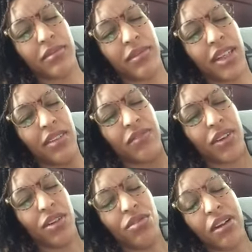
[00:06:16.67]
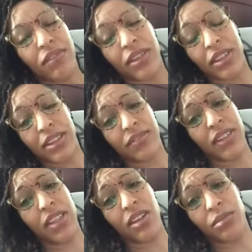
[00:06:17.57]
And for whoever this
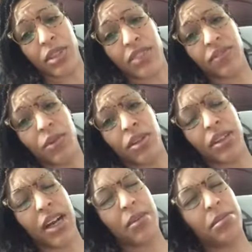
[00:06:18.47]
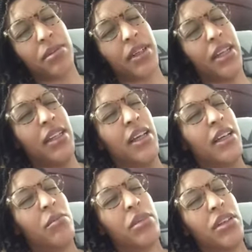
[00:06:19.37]
video was for, I pray that
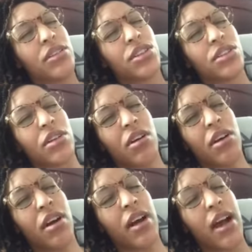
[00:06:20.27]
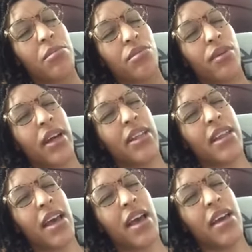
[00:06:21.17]
it pierced your heart. I pray
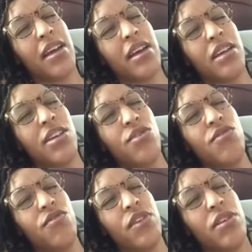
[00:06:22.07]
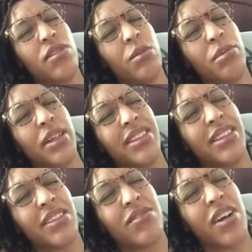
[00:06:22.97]
that you feel the
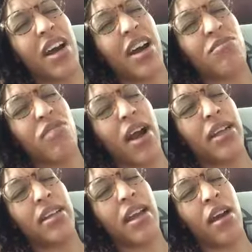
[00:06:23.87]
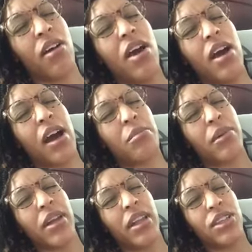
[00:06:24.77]
presence of God right now. I
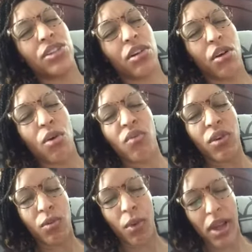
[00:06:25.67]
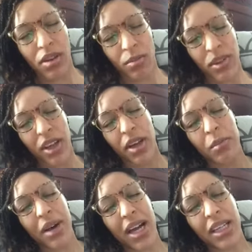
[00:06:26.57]
pray that you're overwhelmed
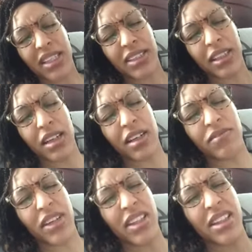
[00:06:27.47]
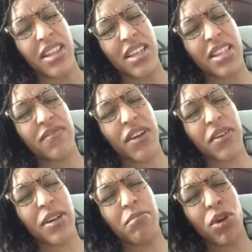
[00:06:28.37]
by his love in this
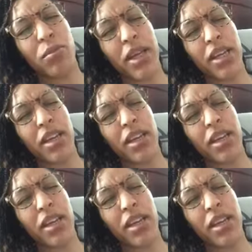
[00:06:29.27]
very moment.